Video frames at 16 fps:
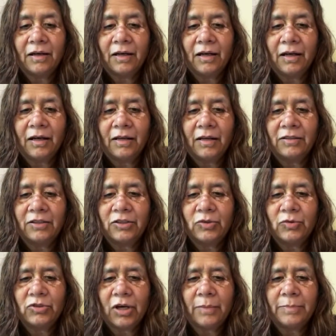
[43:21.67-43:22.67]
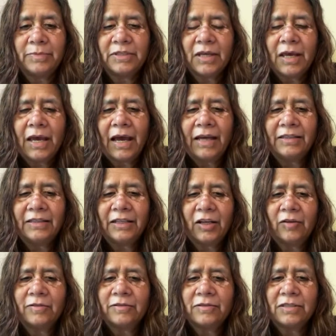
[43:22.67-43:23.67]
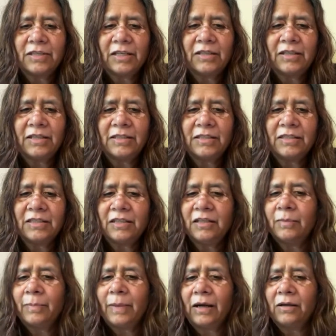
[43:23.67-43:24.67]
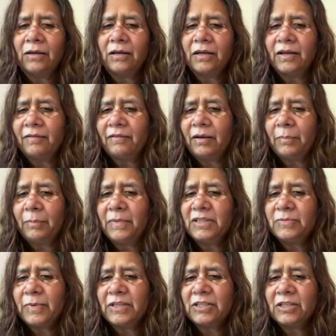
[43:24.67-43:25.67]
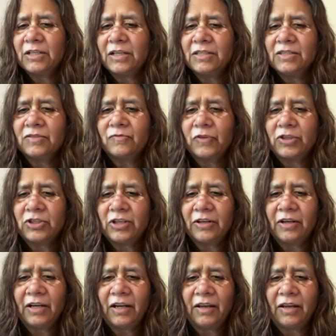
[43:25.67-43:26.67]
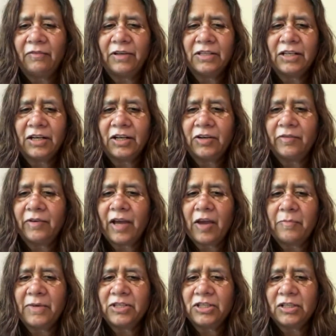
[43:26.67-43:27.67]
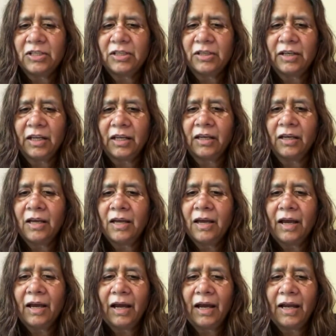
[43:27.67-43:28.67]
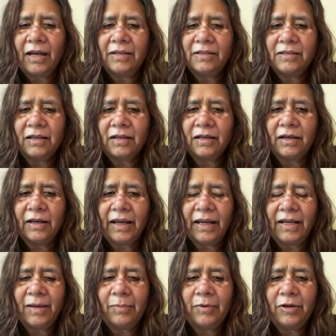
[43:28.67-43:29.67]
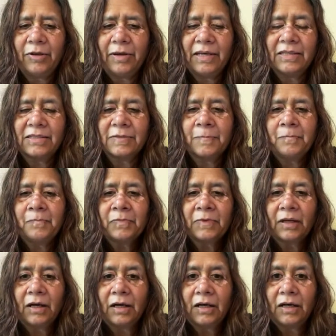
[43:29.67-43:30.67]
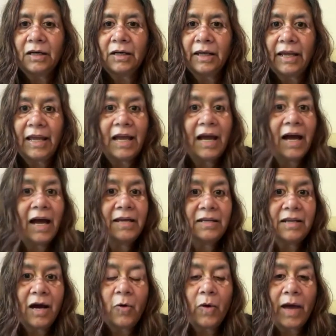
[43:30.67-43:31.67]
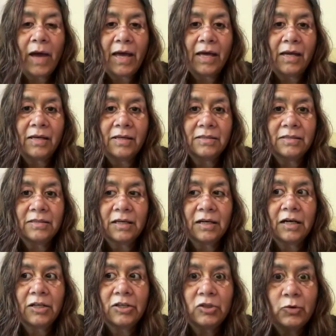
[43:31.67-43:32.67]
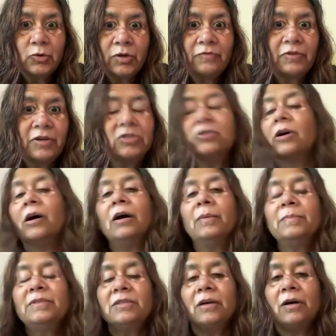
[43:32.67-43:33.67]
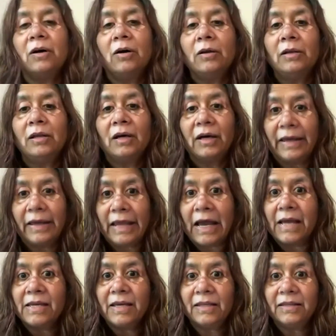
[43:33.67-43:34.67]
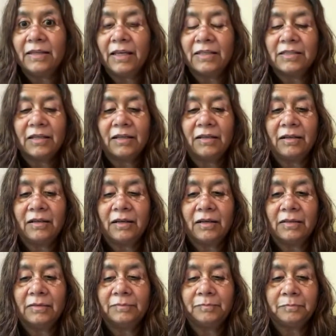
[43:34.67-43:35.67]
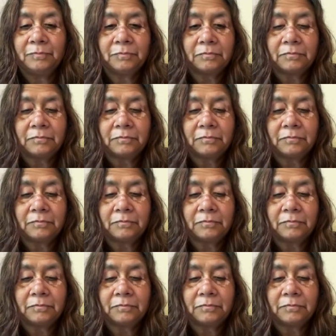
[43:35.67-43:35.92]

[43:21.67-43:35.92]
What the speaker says: are the two jobs. And then I also see there's a senior partner development specialist for generative AI machine learning at AWS. AI now has two different jobs on AI ethics and